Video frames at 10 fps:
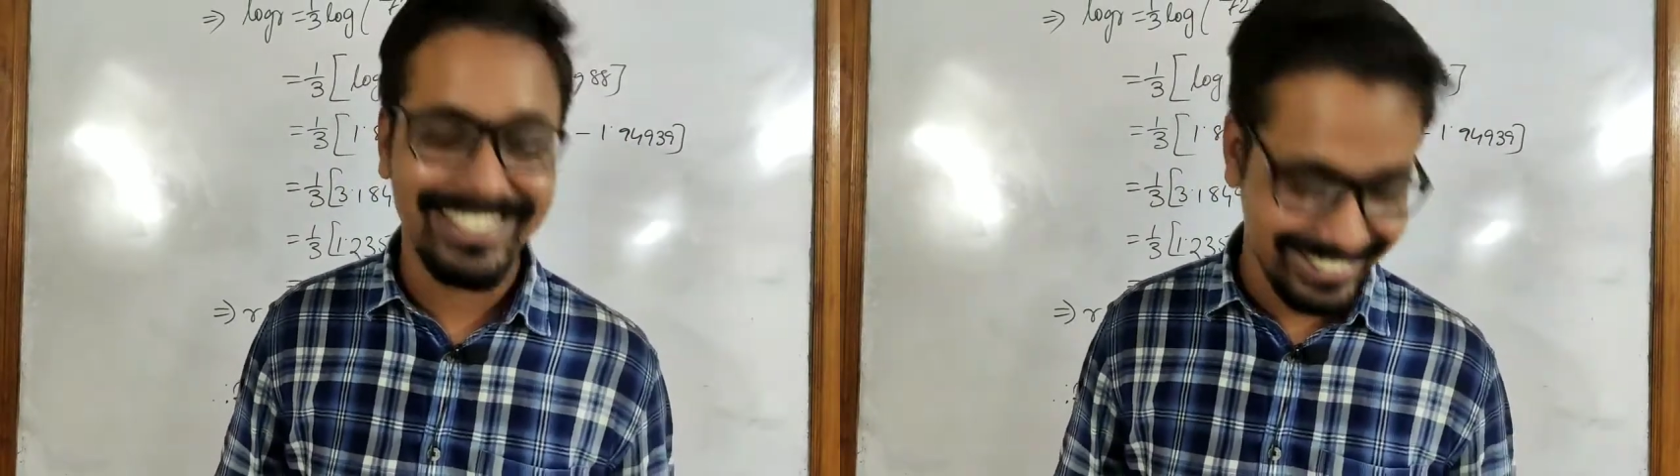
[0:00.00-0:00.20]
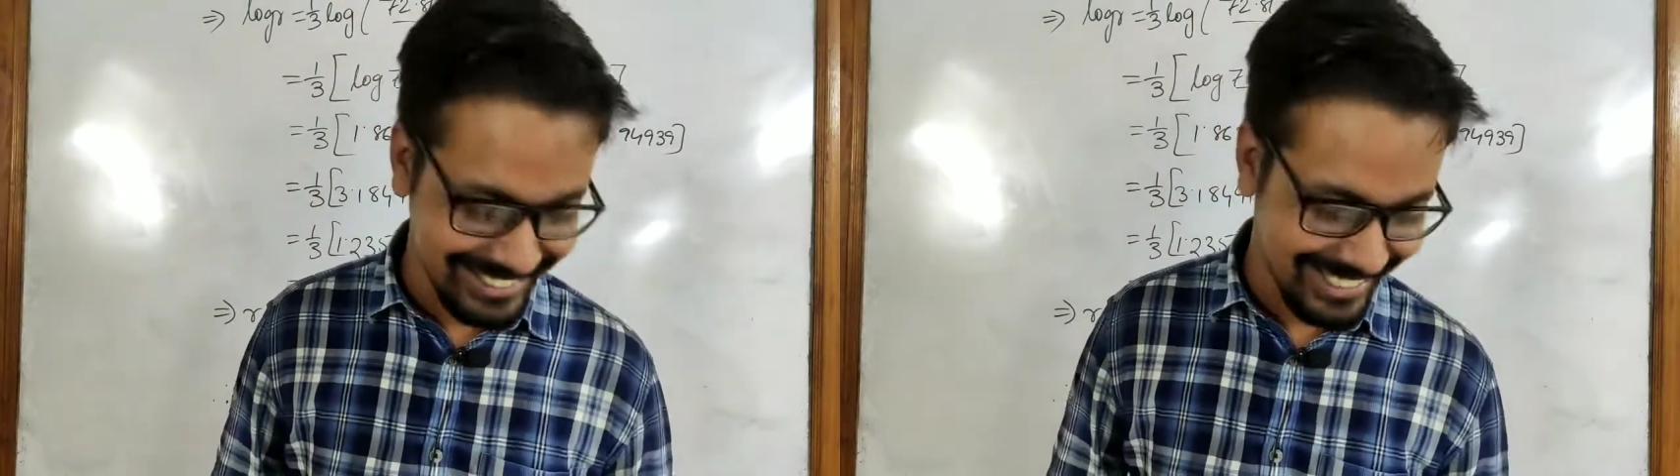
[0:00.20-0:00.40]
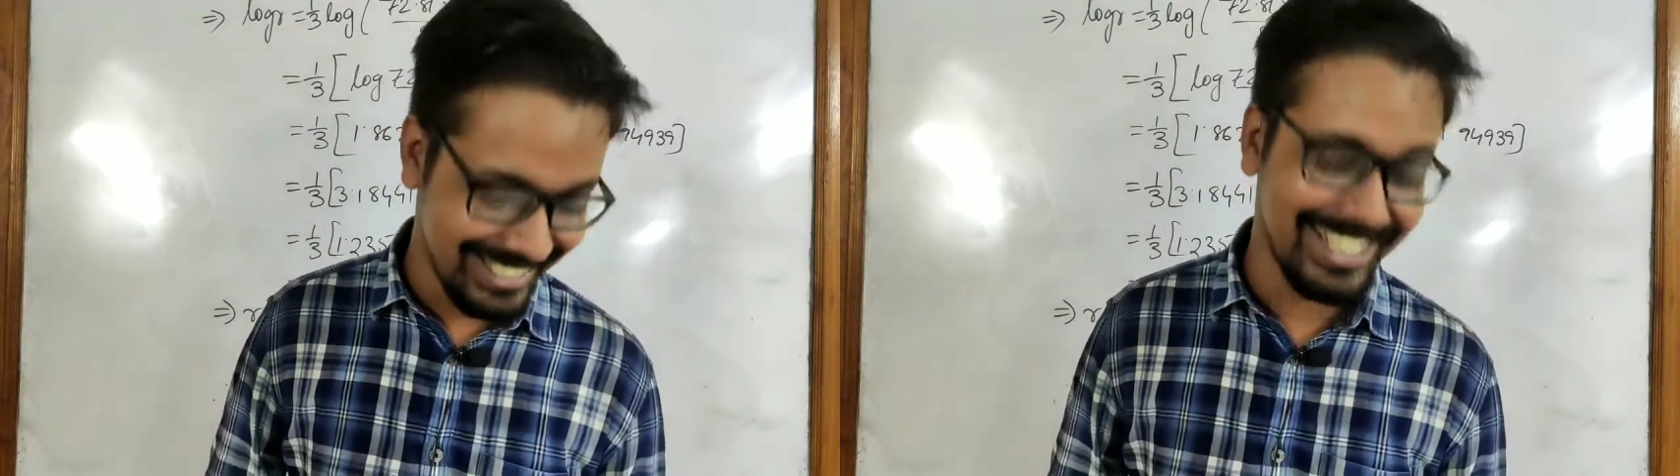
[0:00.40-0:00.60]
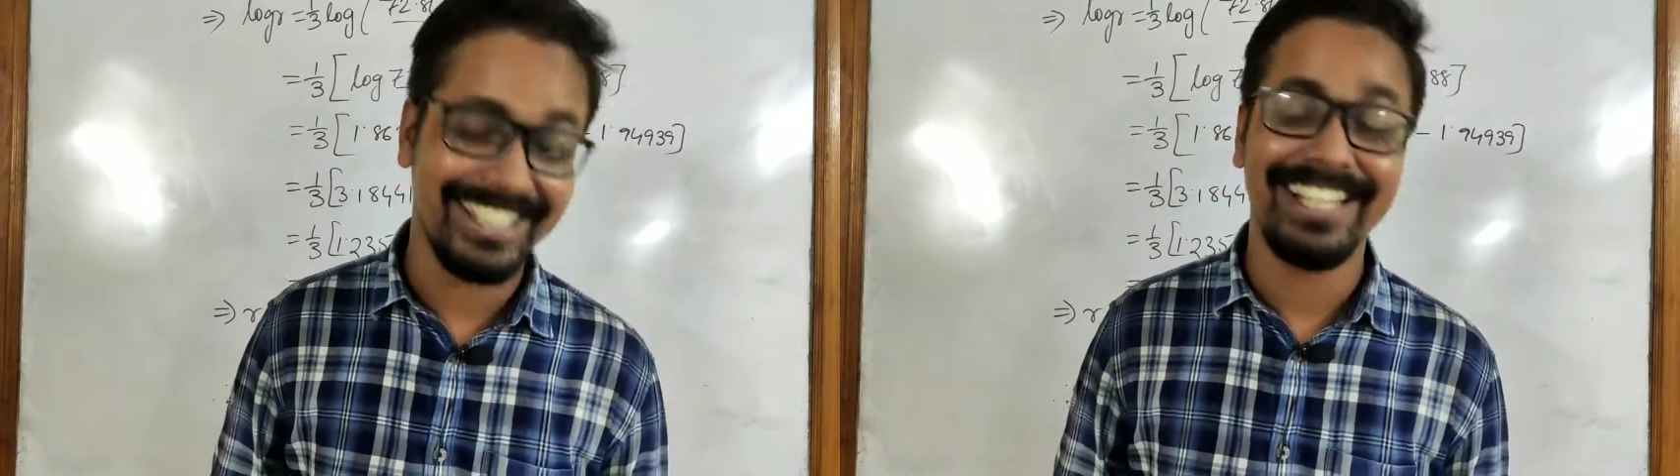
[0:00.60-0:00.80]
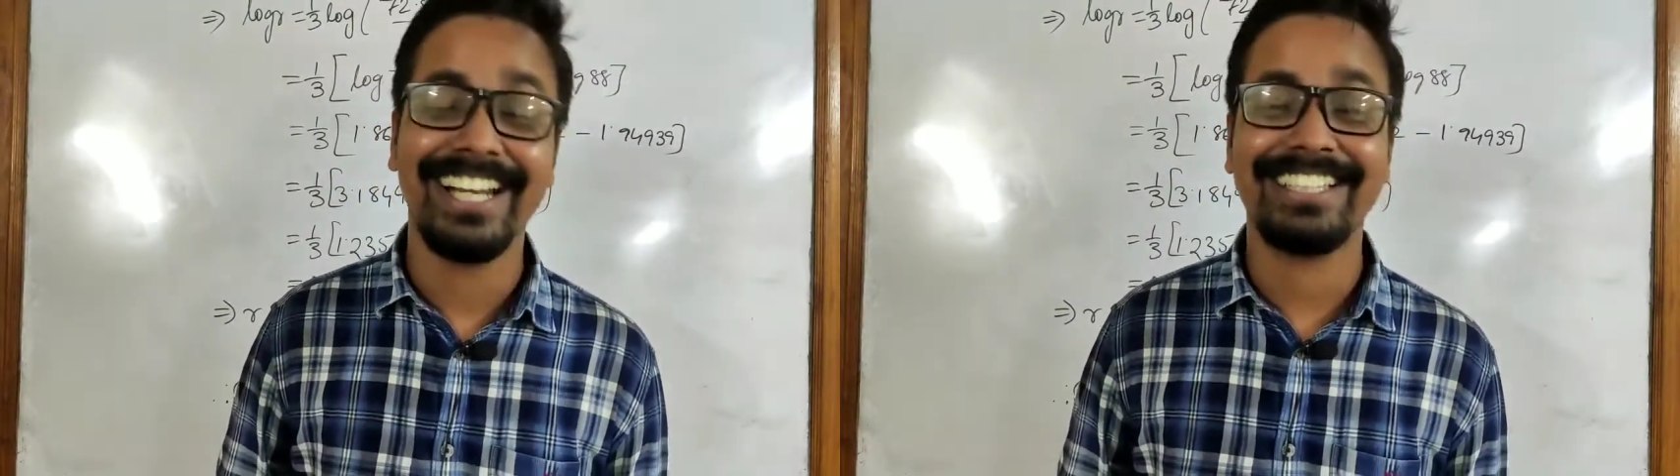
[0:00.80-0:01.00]
and
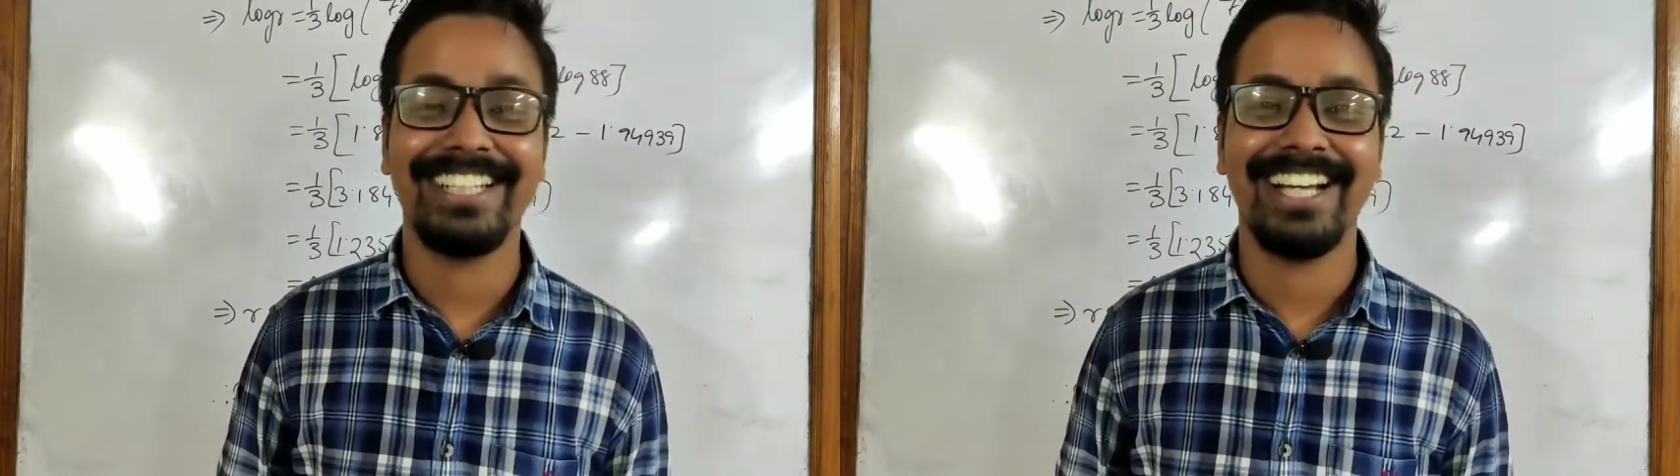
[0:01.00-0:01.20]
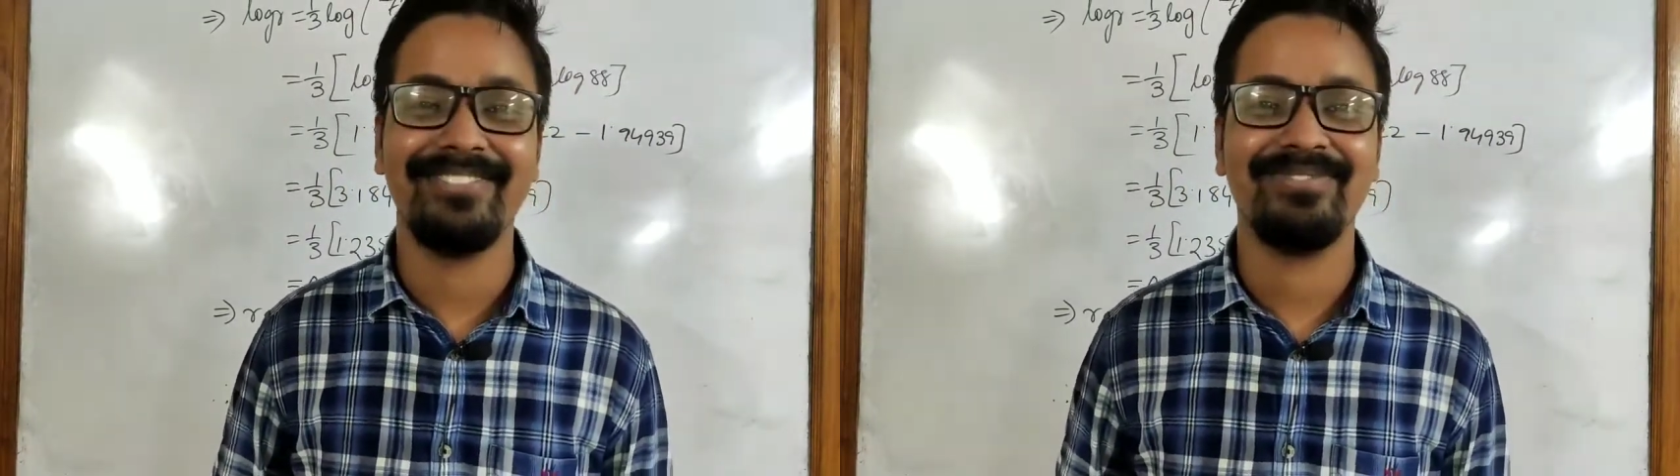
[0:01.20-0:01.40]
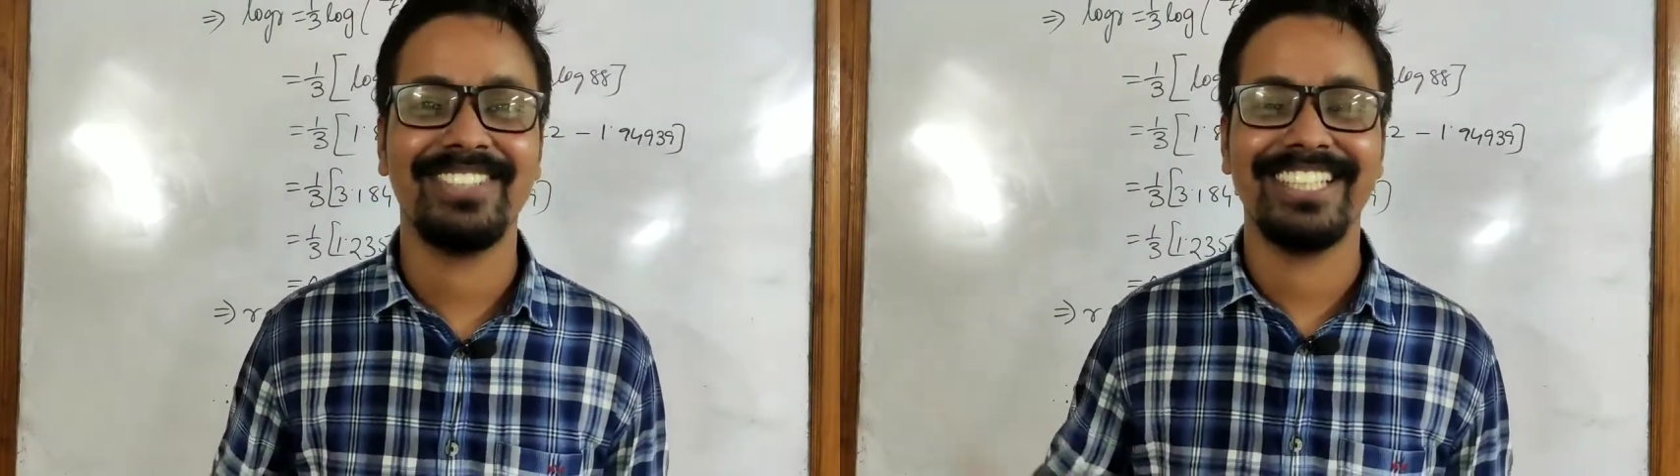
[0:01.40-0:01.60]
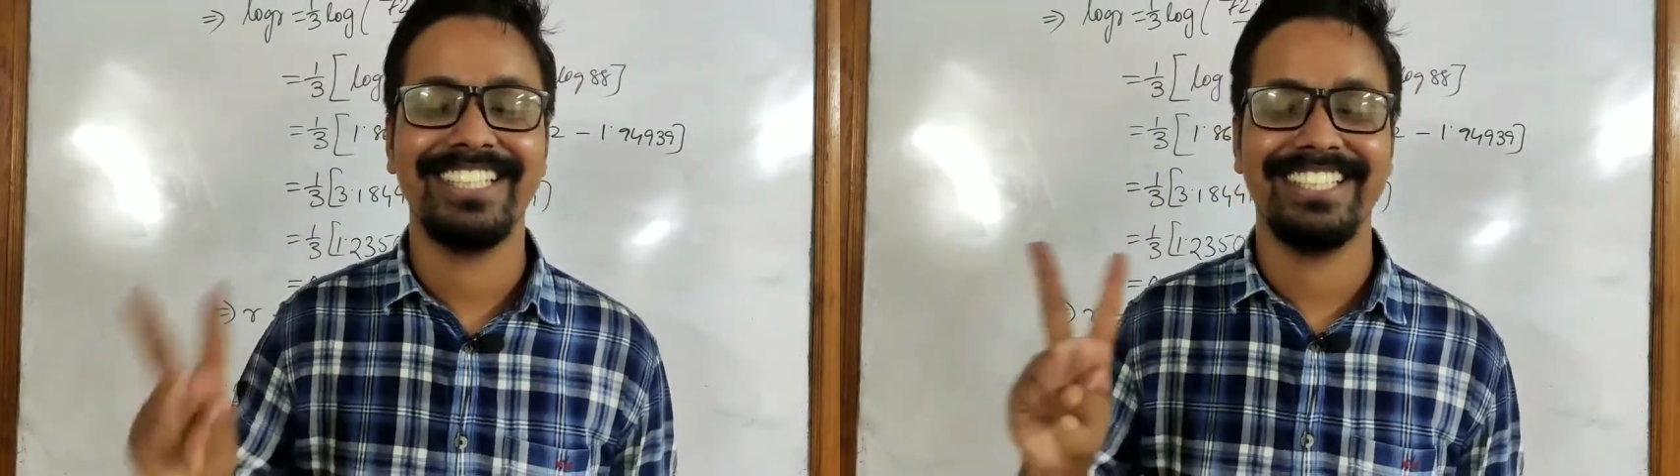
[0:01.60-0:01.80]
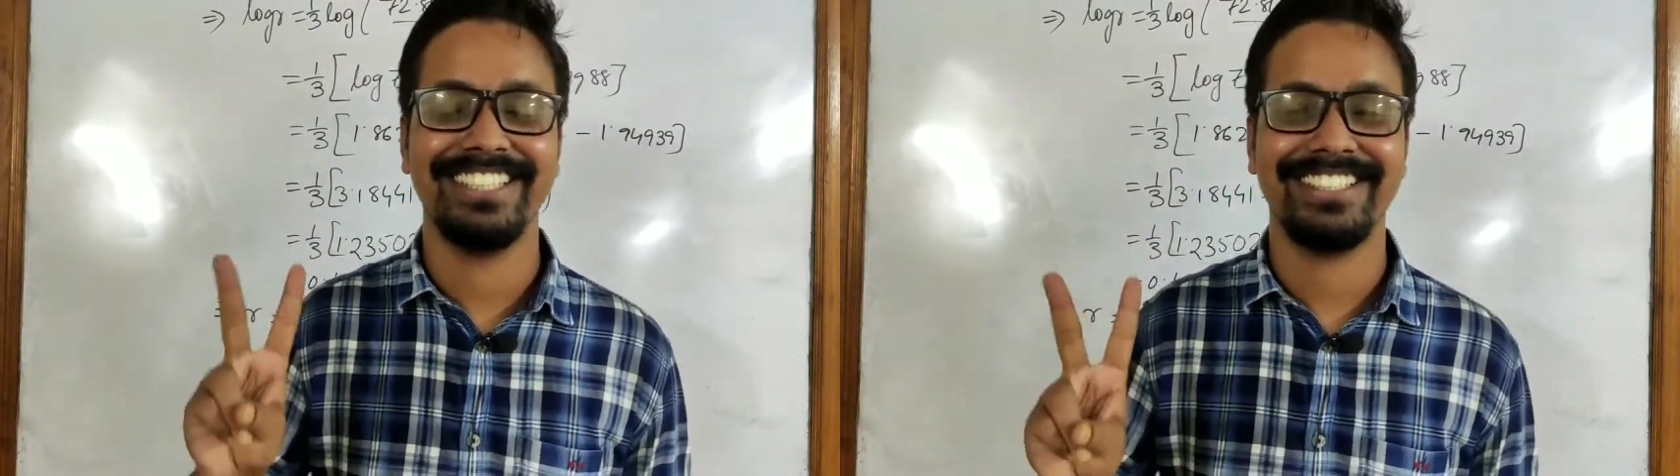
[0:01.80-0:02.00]
until next time,
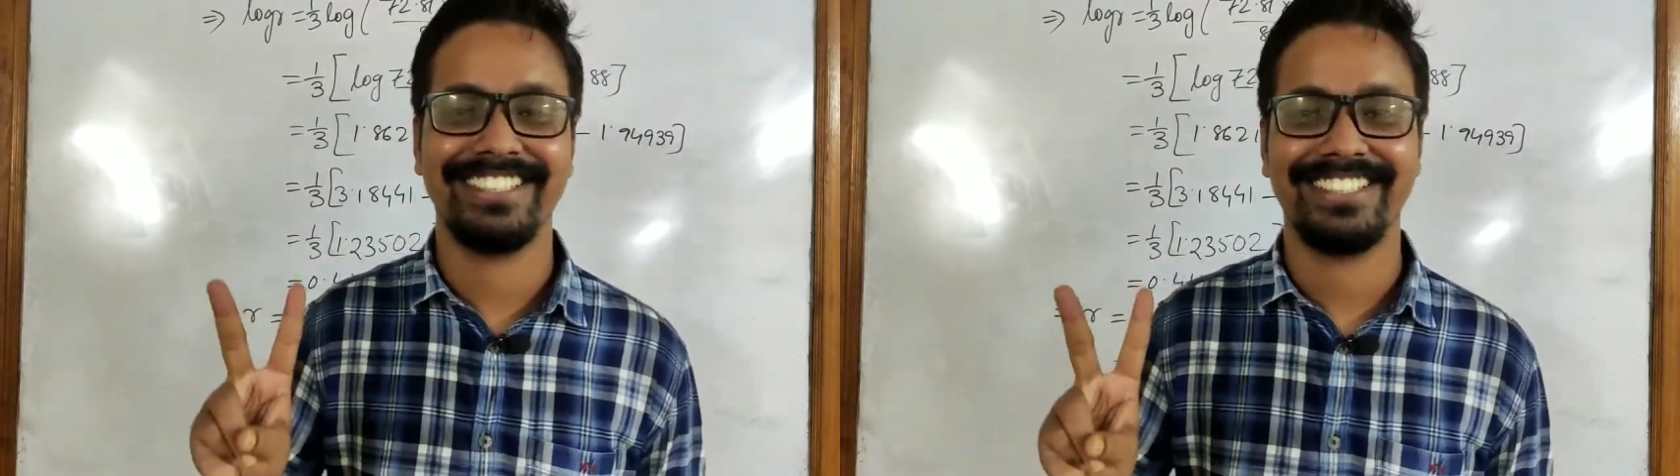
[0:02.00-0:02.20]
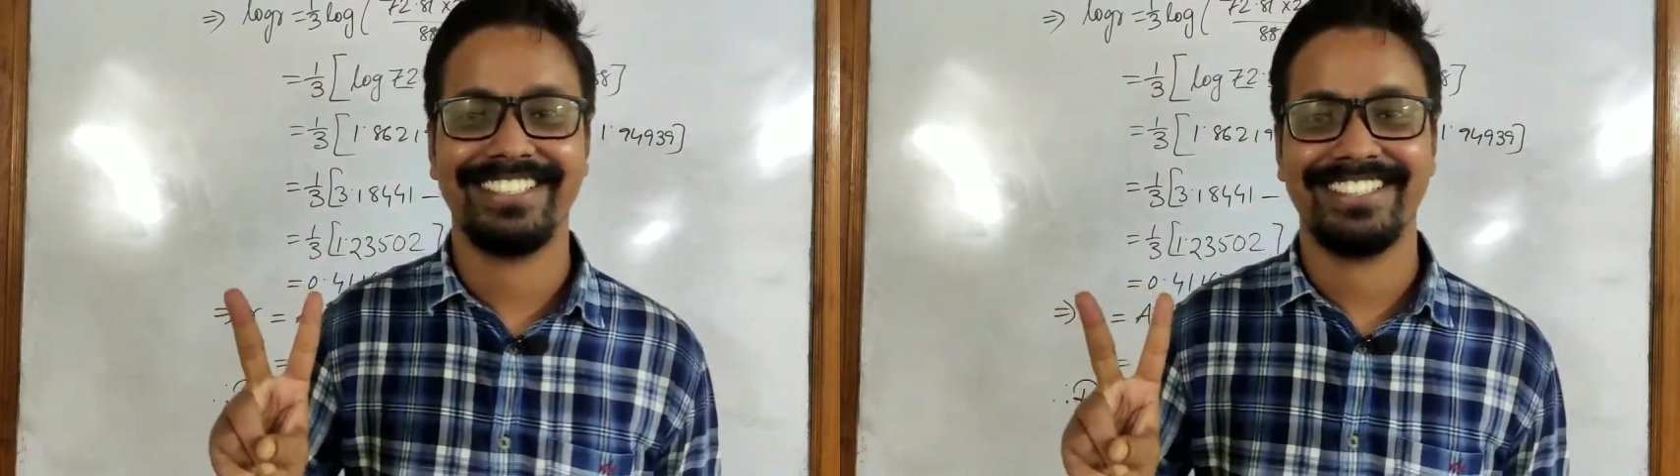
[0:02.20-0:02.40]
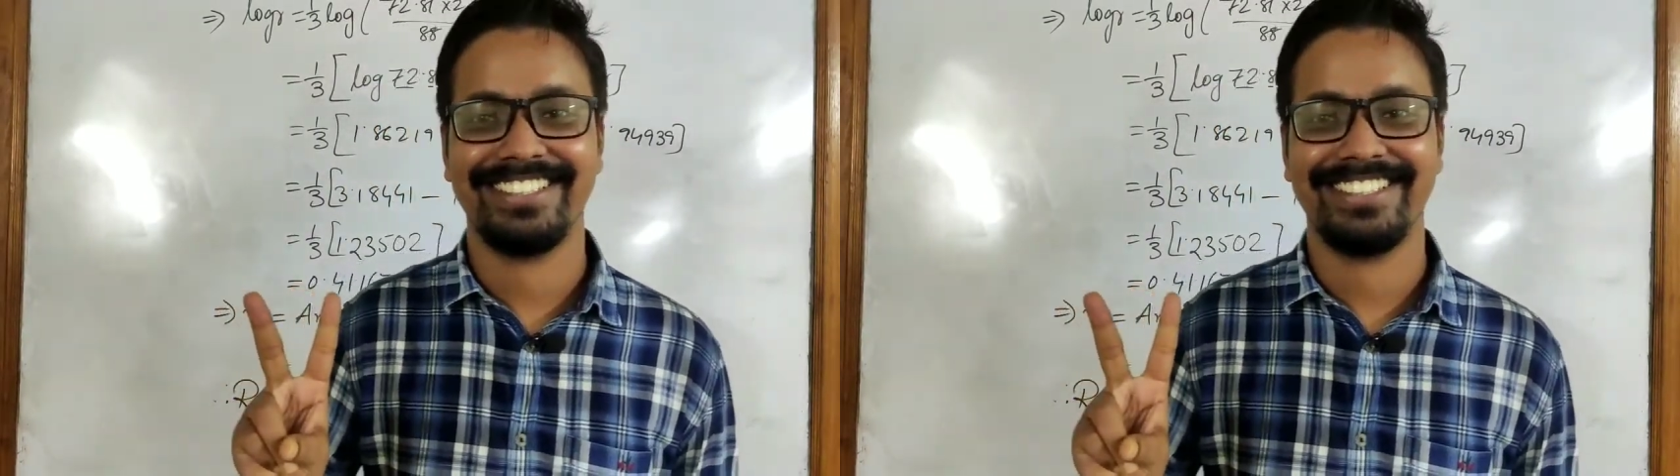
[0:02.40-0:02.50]
cheers.